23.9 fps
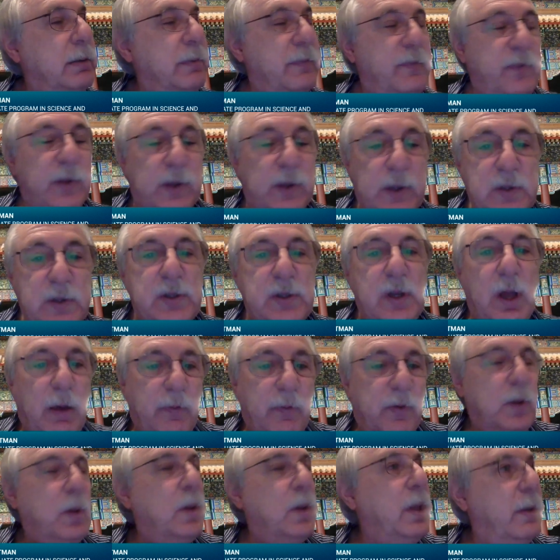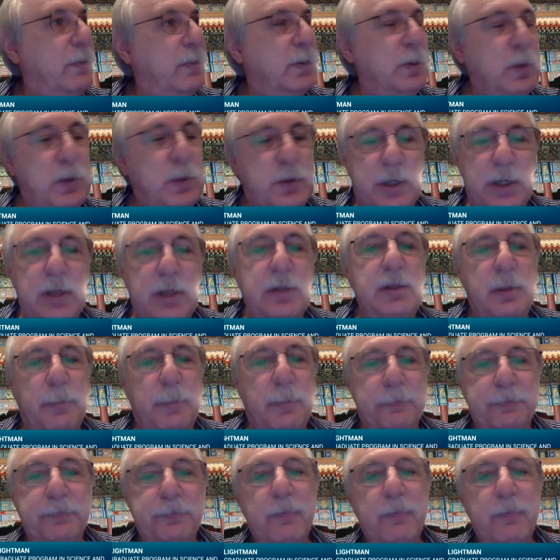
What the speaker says: philosophical evolutionism.